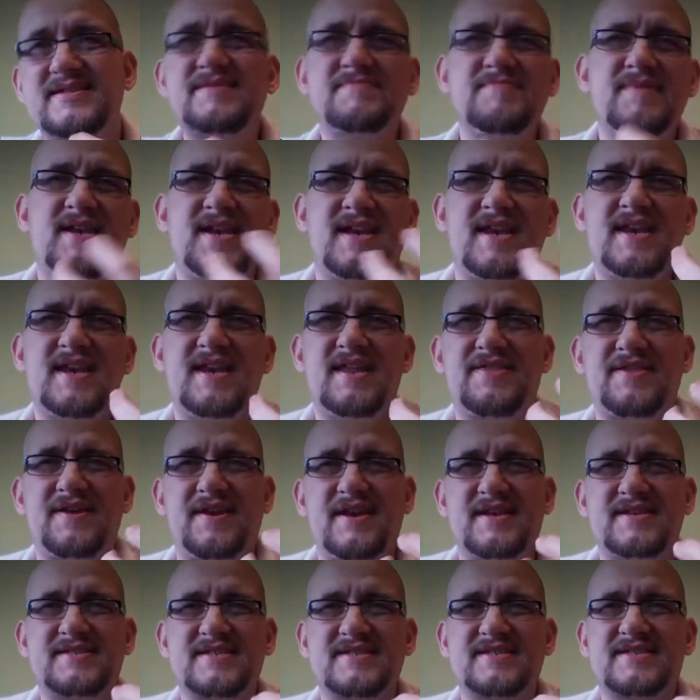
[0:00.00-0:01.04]

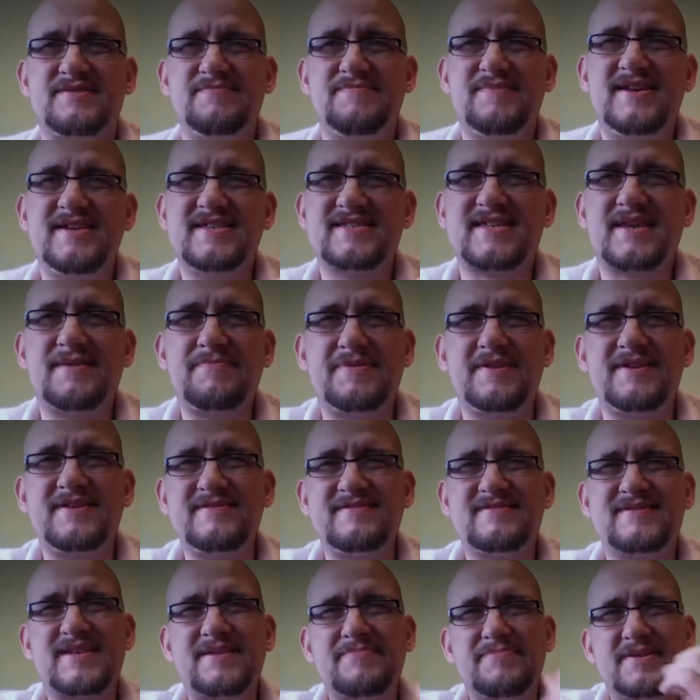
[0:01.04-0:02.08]
anything. It's just, to me,
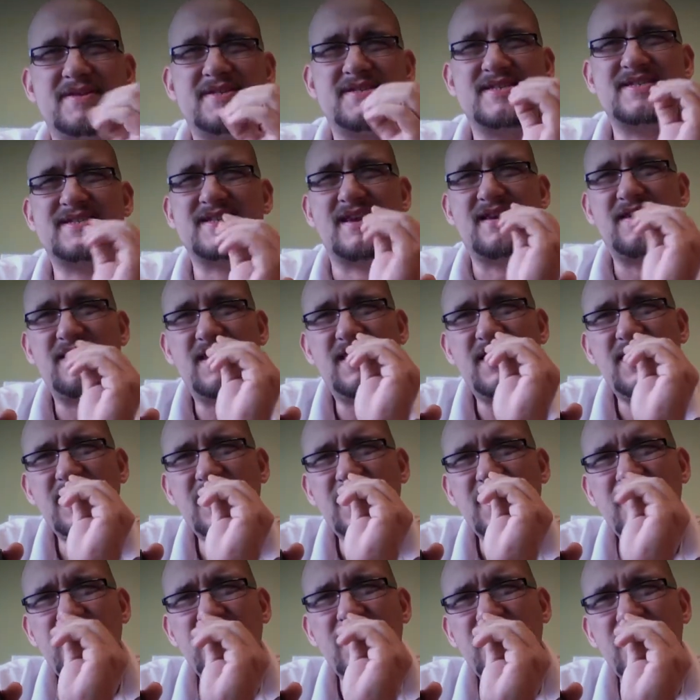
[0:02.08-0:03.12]
something's just a
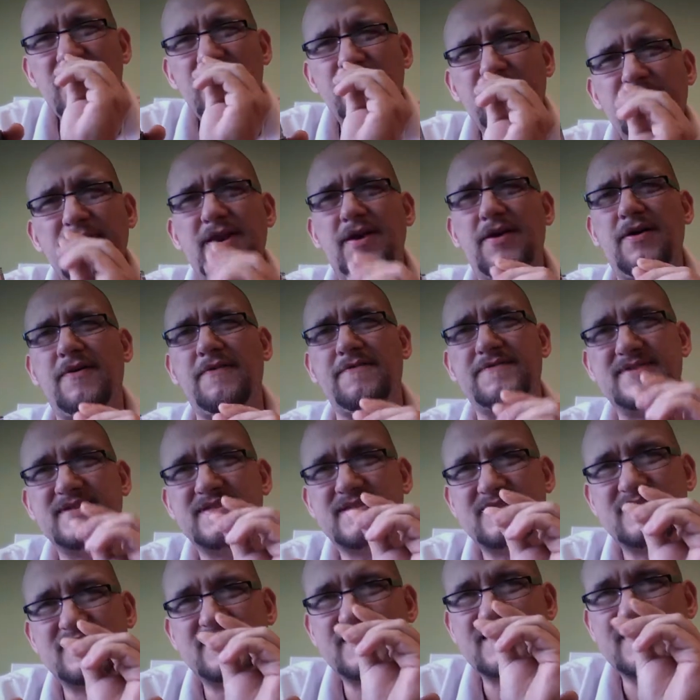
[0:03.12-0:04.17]
little bit
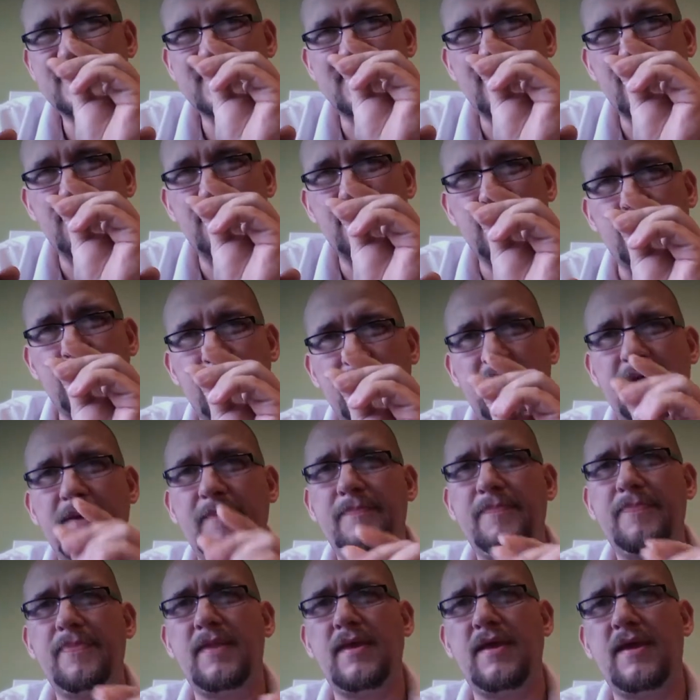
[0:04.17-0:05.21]
off, just a little
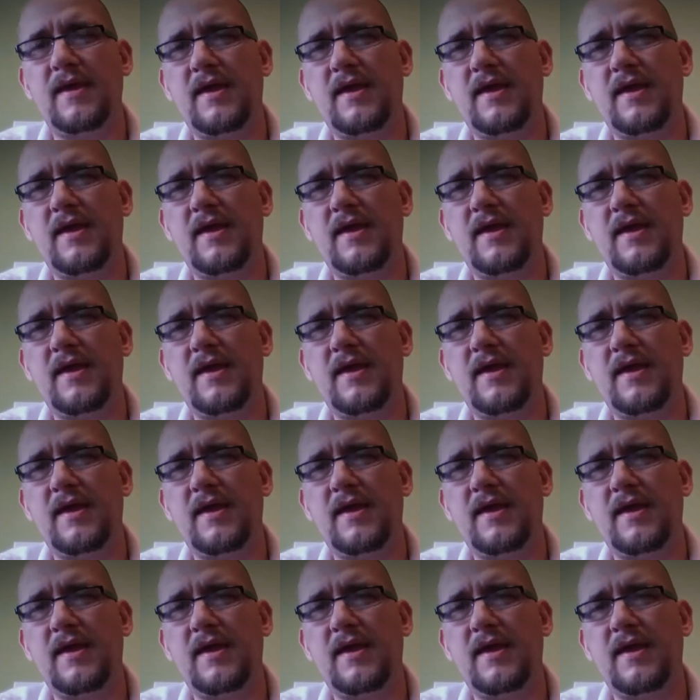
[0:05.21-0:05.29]
bit,